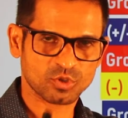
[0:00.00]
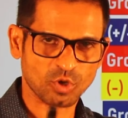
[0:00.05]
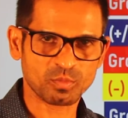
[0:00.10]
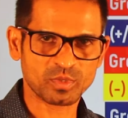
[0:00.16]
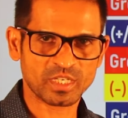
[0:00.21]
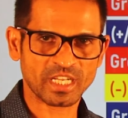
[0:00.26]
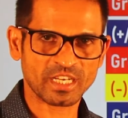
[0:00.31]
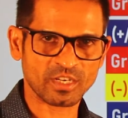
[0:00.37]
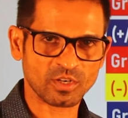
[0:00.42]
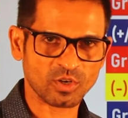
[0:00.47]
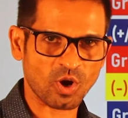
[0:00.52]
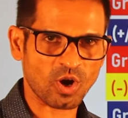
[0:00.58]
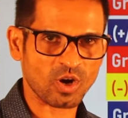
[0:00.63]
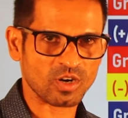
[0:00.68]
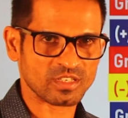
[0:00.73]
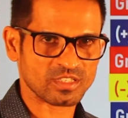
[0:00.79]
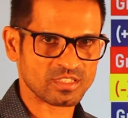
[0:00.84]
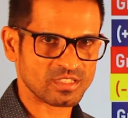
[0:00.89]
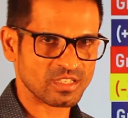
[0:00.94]
to obtain
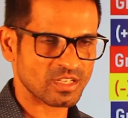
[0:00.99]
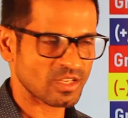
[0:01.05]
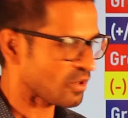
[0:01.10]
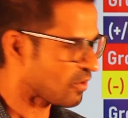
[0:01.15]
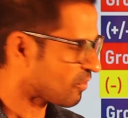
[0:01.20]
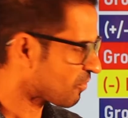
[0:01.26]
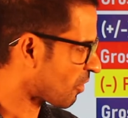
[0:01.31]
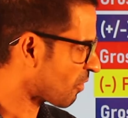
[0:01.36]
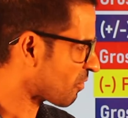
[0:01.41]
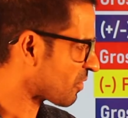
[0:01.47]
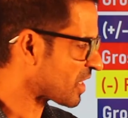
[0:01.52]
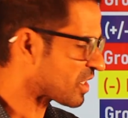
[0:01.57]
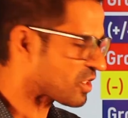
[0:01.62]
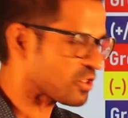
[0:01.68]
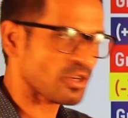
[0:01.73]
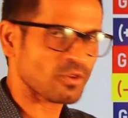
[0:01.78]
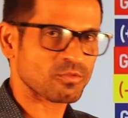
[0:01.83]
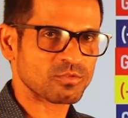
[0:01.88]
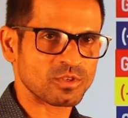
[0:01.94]
loans from
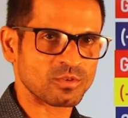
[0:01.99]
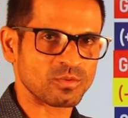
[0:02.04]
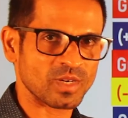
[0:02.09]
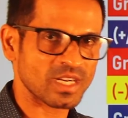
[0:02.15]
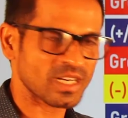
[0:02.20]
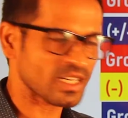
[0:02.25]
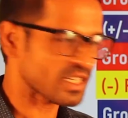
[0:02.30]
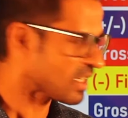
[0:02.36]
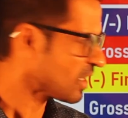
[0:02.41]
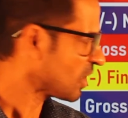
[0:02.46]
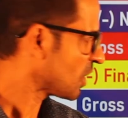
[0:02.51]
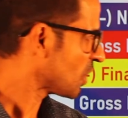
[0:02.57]
rest of the world